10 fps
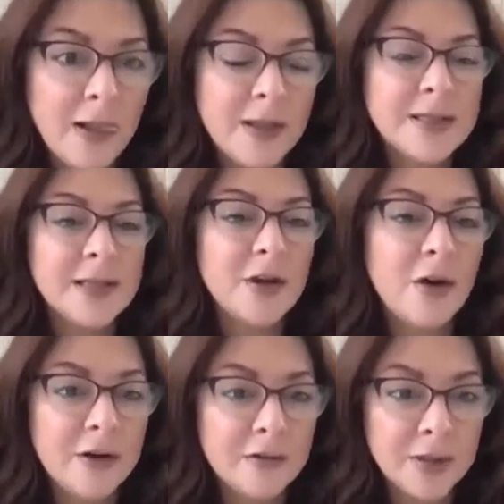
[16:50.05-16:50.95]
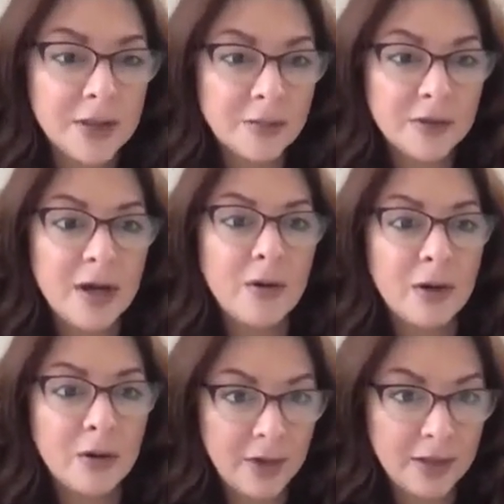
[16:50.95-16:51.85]
is at the heart of being a bruja or
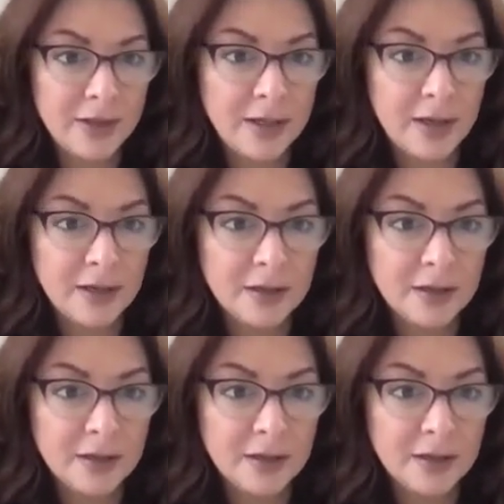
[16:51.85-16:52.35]
a curandera.